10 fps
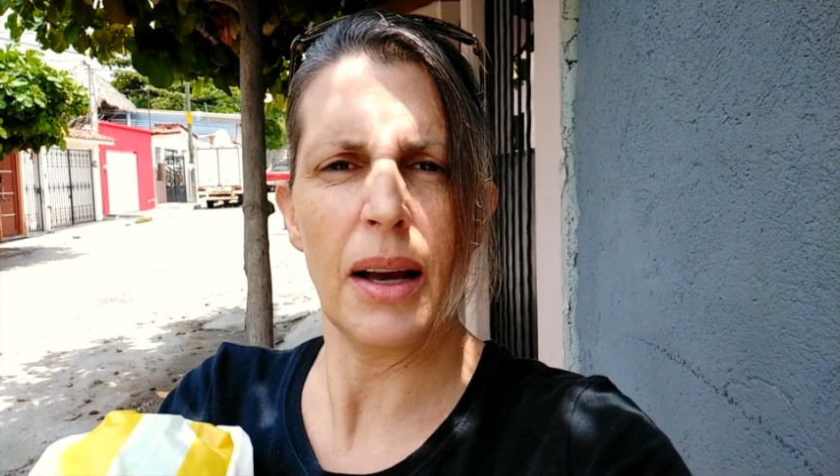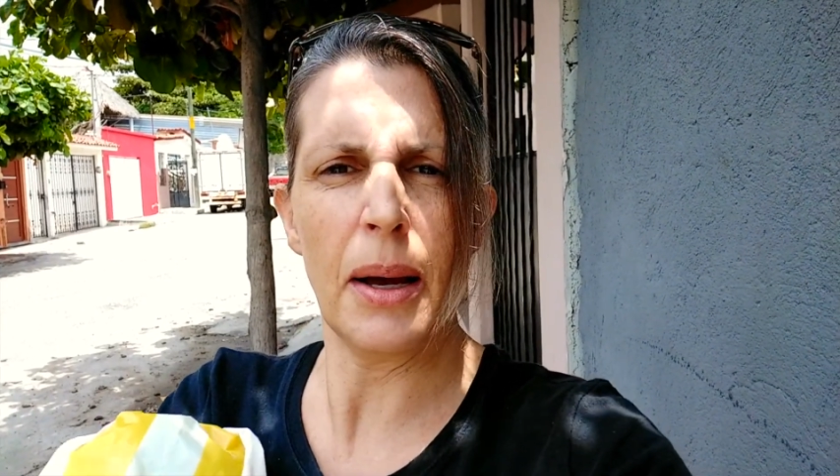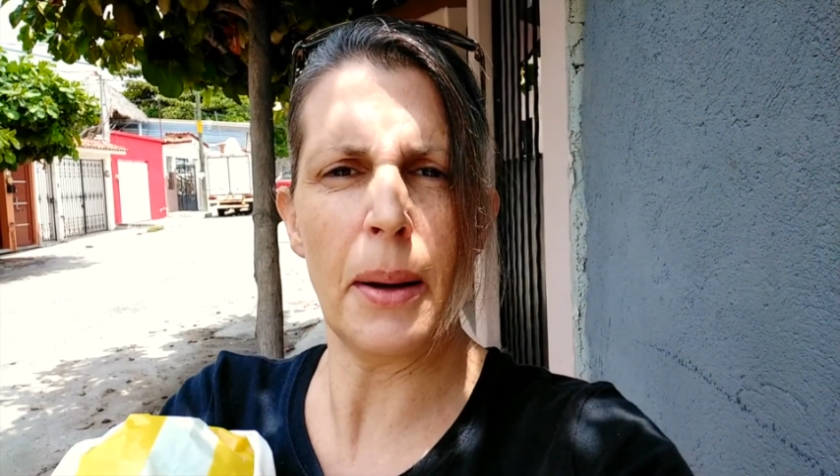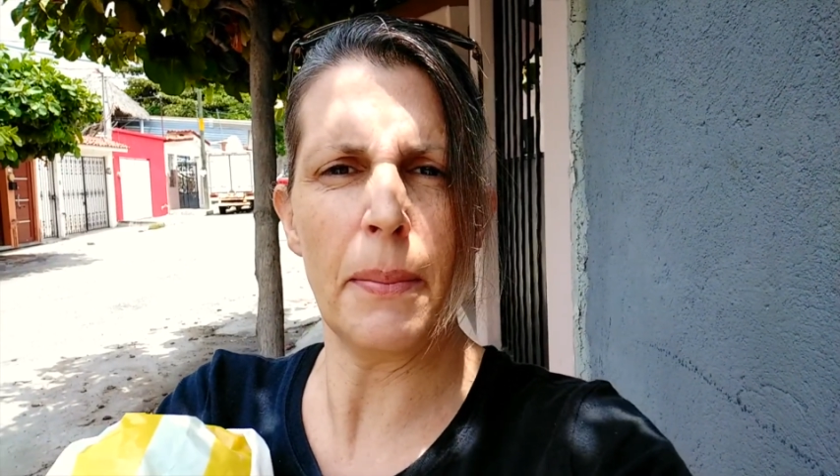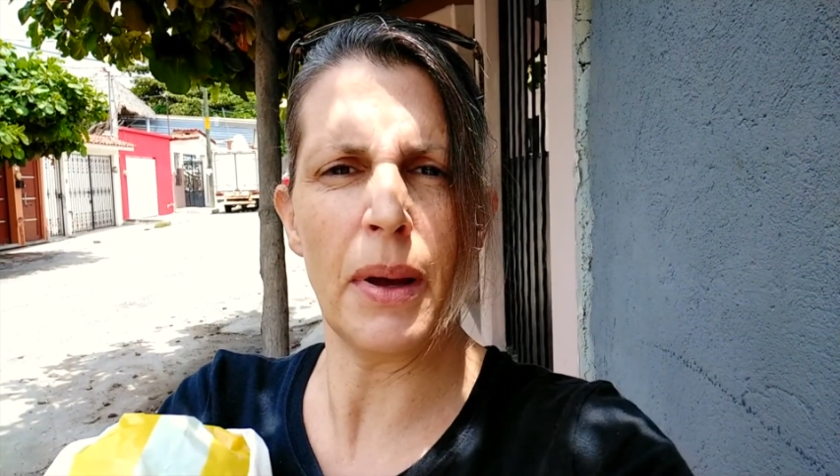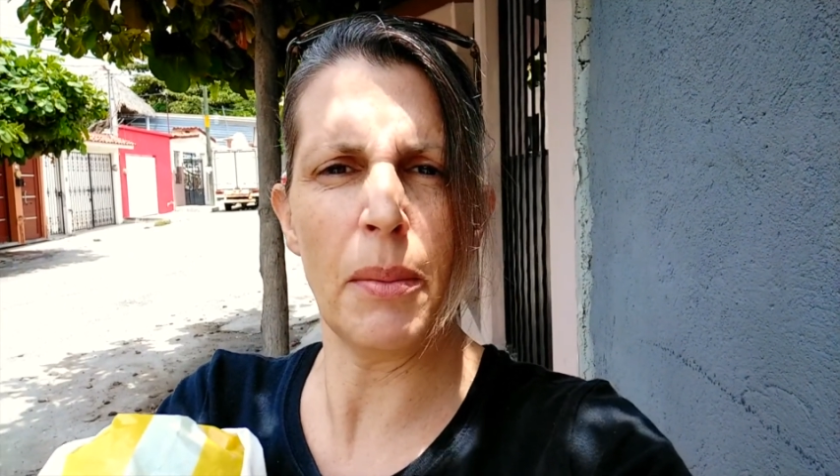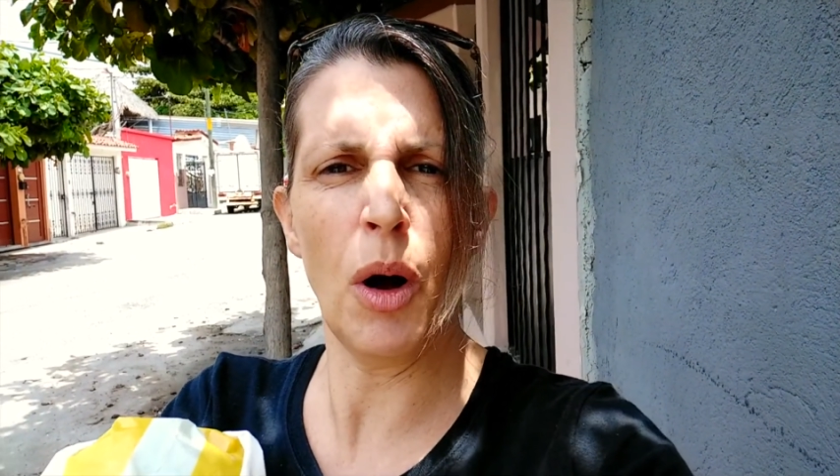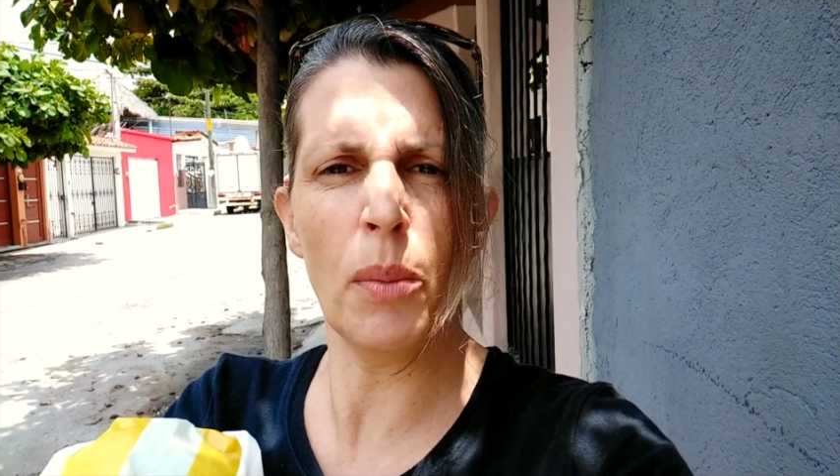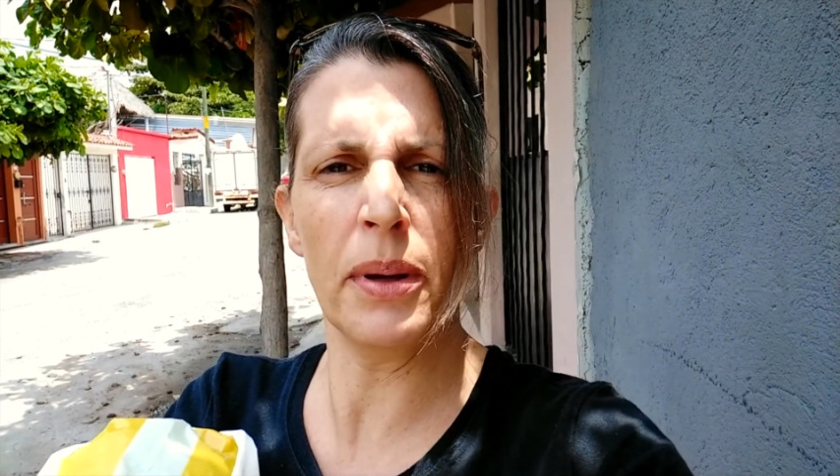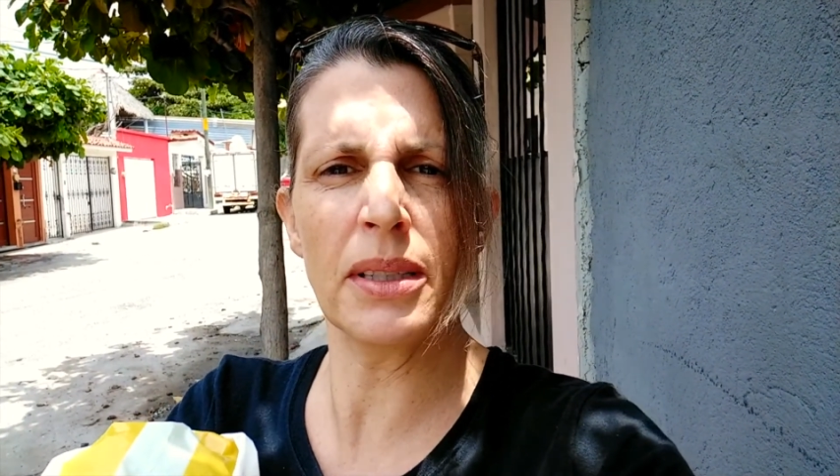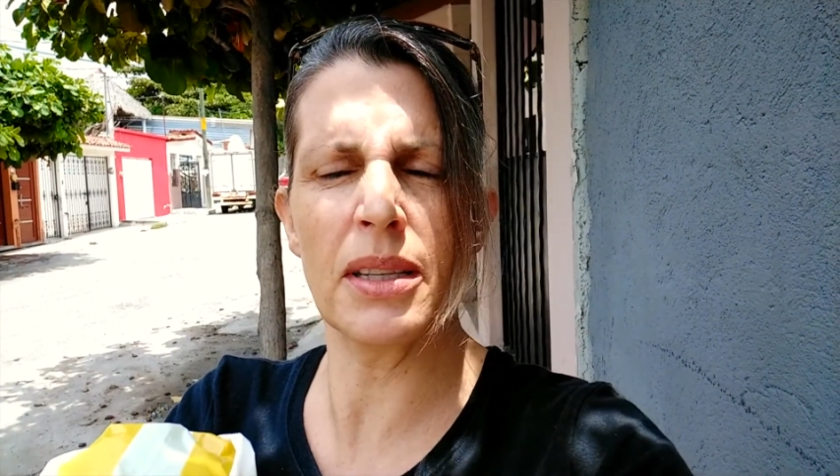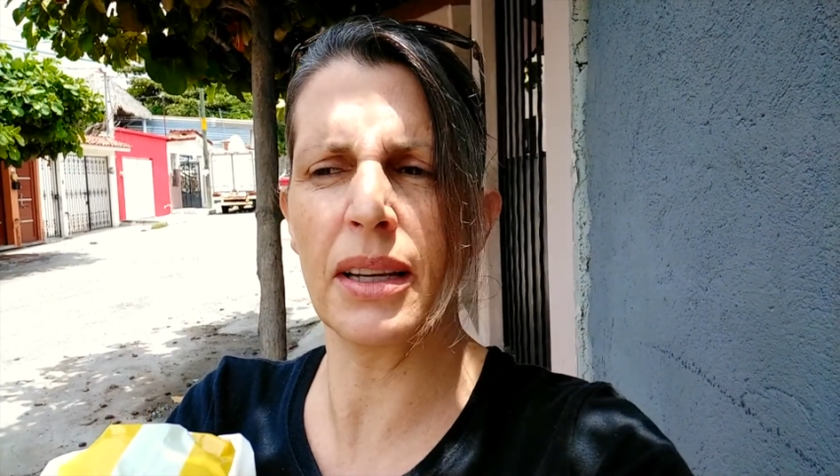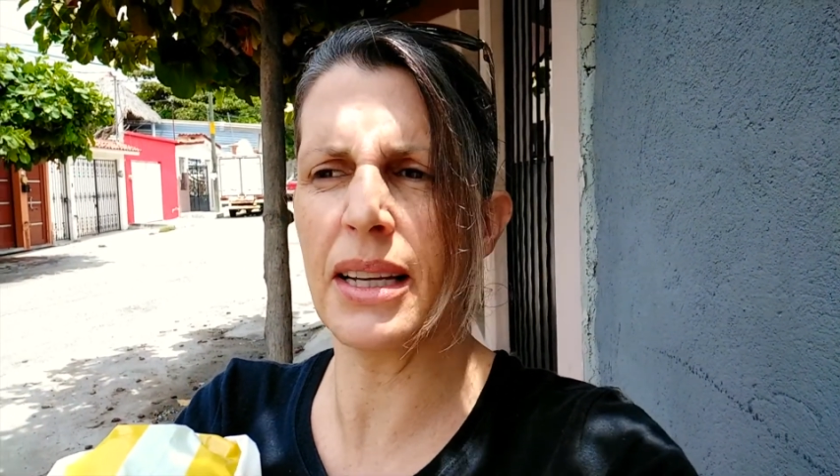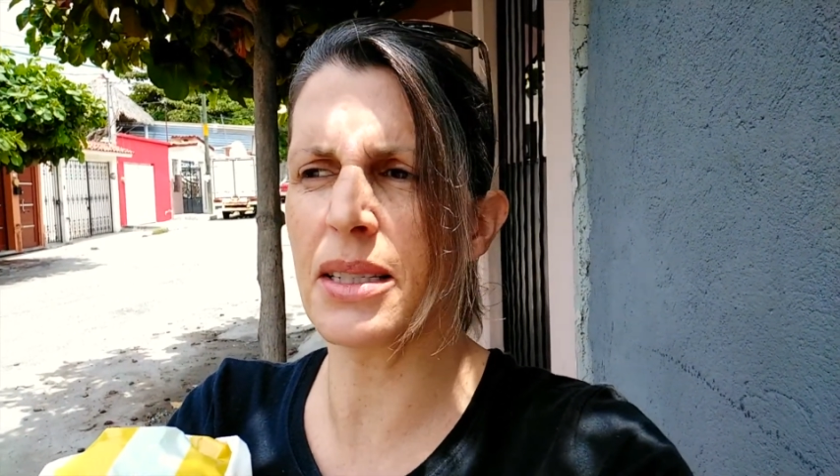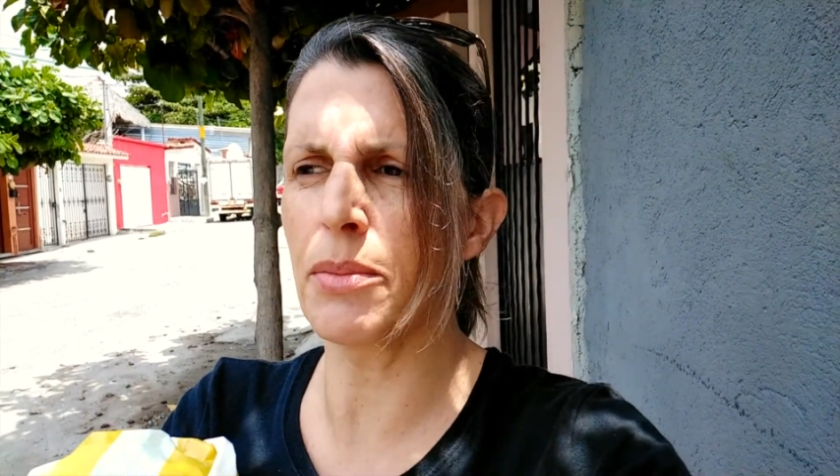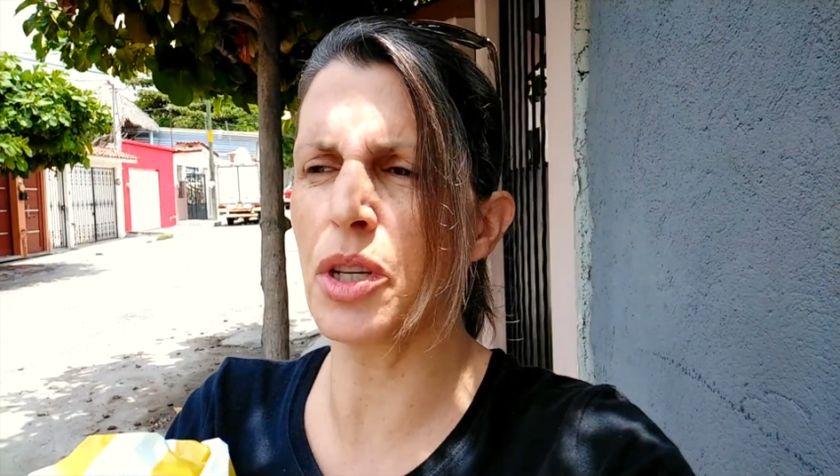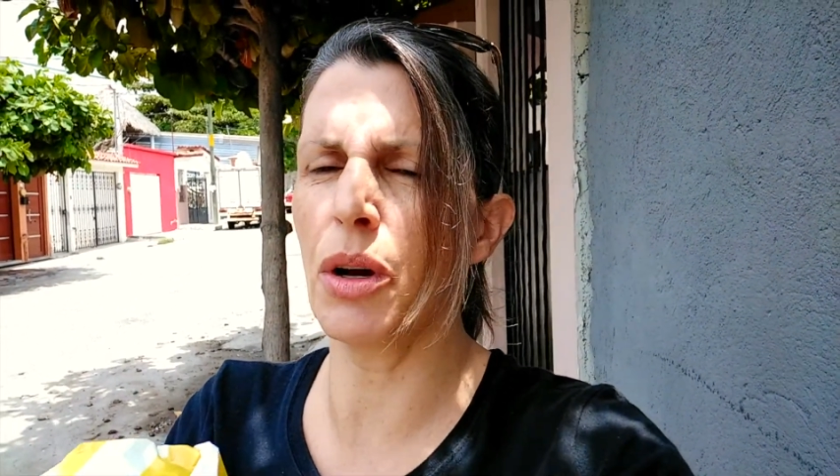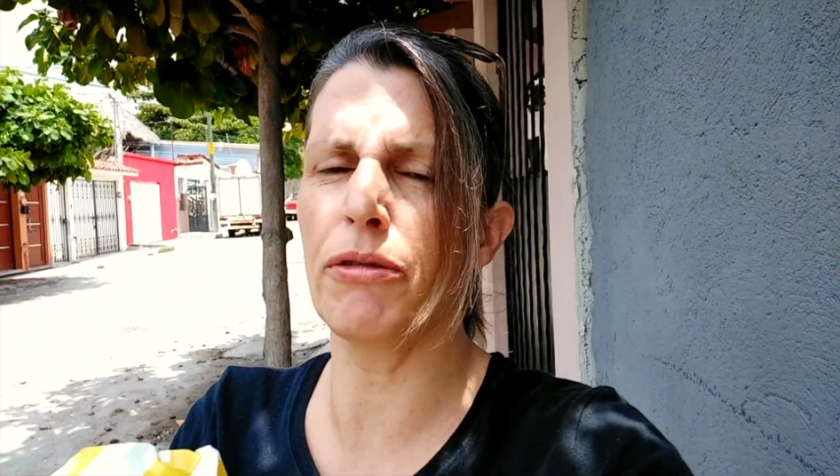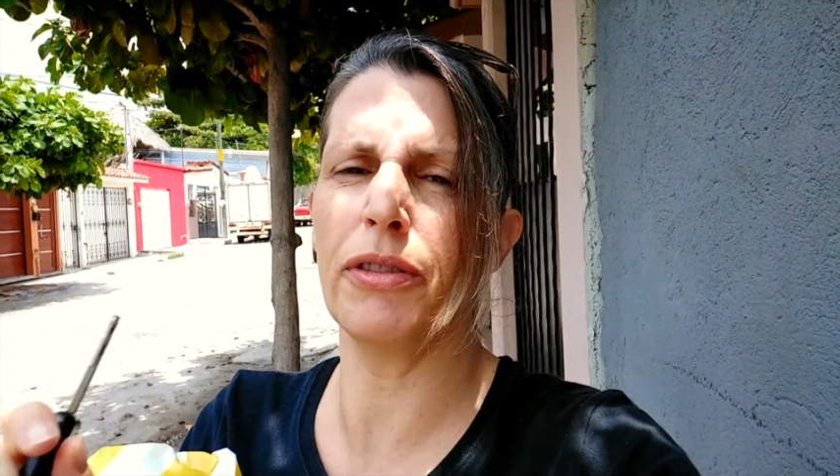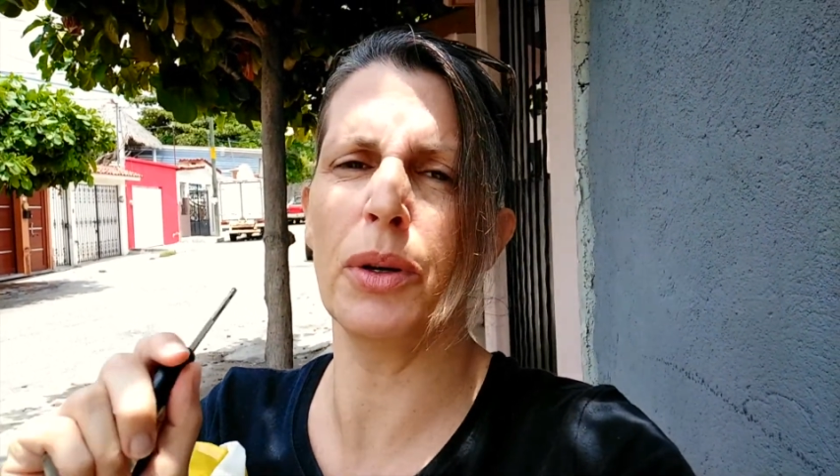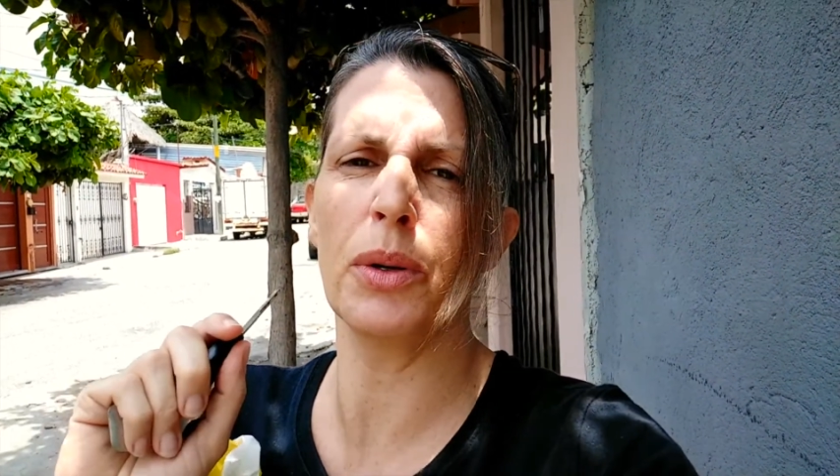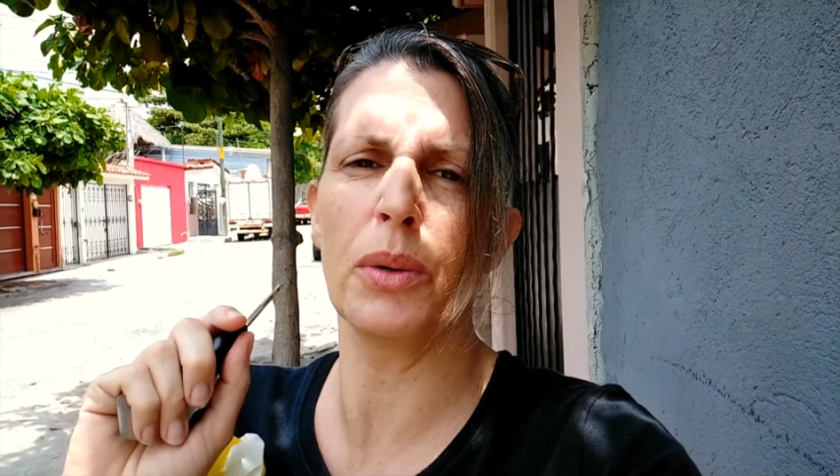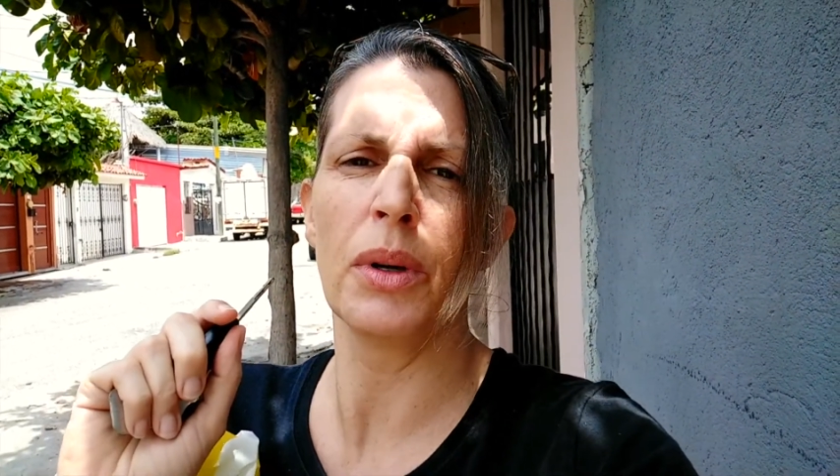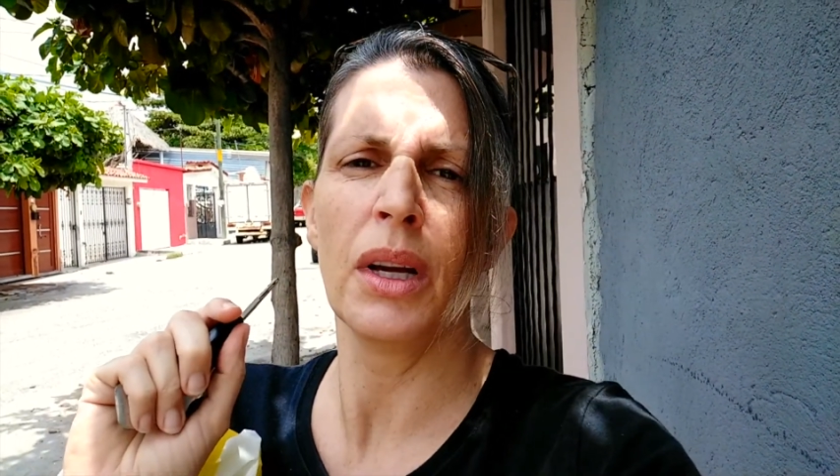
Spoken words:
I'm hoping to get some tofu.